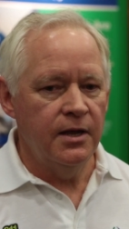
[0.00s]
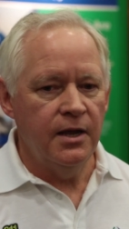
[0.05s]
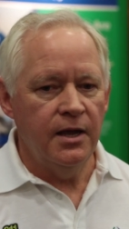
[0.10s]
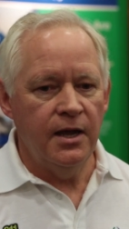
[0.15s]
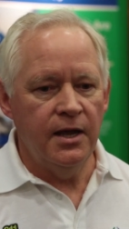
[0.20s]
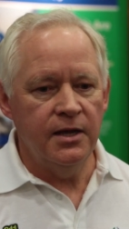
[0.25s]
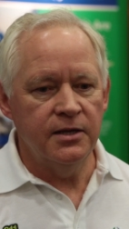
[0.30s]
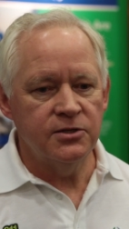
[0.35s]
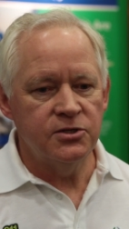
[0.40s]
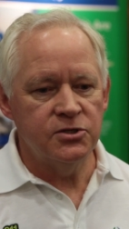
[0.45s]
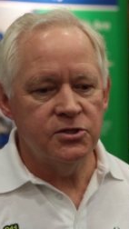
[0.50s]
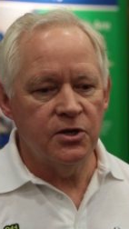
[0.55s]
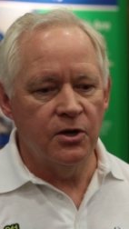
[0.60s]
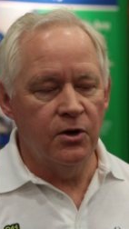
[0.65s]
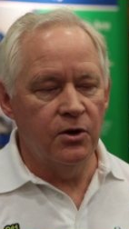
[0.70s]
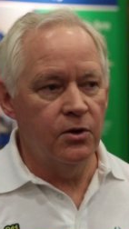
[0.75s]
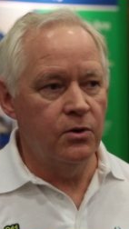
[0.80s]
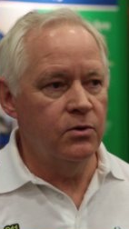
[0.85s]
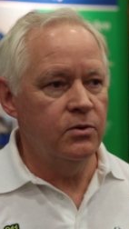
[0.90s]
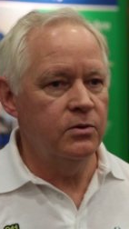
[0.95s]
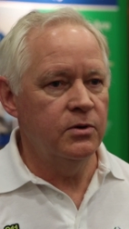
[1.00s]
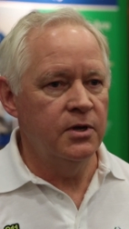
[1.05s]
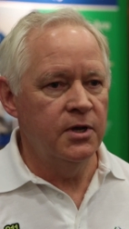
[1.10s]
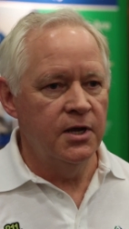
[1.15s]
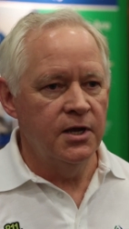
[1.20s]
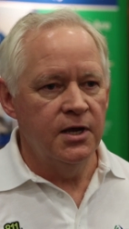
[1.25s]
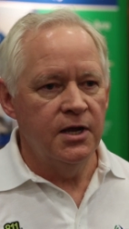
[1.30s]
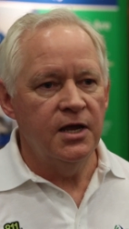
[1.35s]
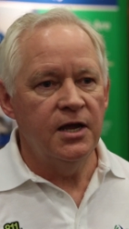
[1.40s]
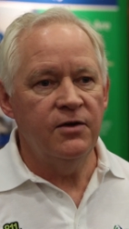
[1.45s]
And so
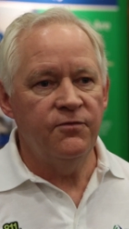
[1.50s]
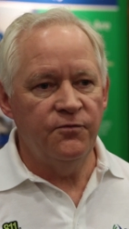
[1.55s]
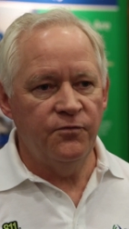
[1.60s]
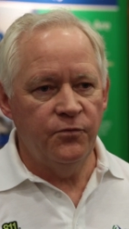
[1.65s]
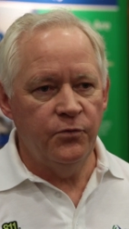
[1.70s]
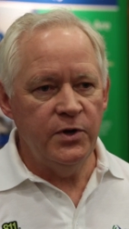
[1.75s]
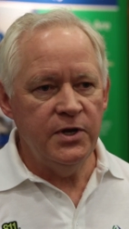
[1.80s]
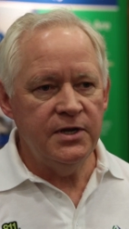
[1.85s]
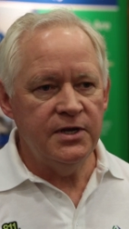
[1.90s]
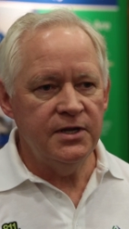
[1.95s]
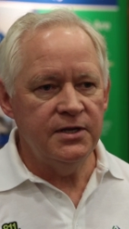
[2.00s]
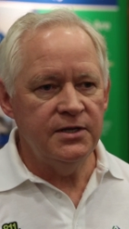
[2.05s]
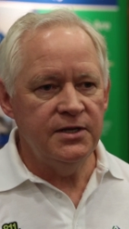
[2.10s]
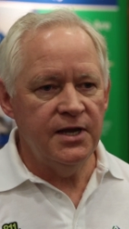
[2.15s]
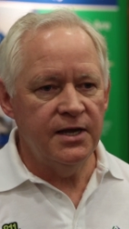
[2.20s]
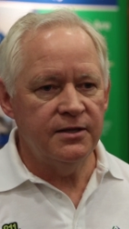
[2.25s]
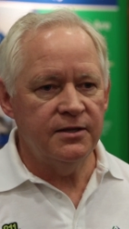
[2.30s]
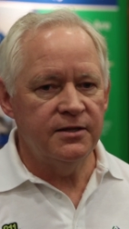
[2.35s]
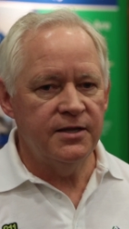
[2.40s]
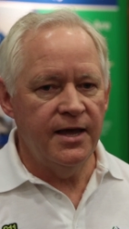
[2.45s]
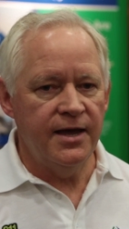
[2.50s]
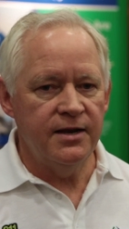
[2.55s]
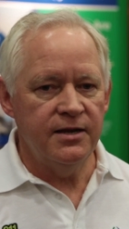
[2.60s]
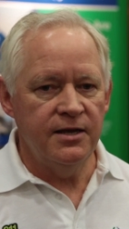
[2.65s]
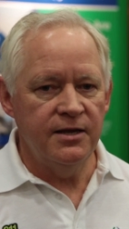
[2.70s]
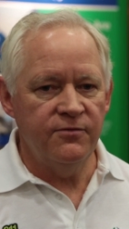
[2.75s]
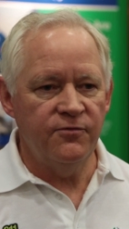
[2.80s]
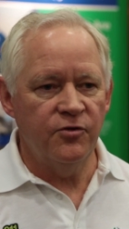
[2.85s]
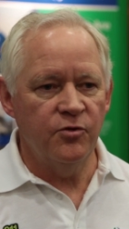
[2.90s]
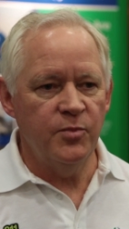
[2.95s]
if we can get that
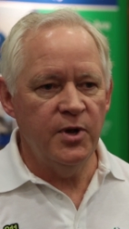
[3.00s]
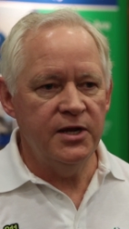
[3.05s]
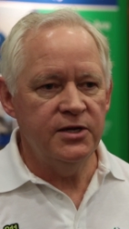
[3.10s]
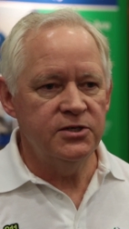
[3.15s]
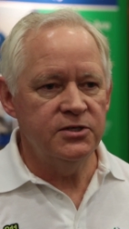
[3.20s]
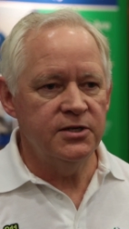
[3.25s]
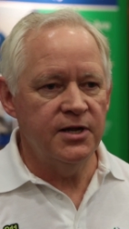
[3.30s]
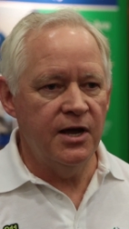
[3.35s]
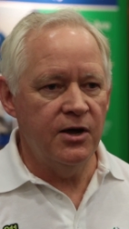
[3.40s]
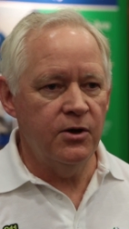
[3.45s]
information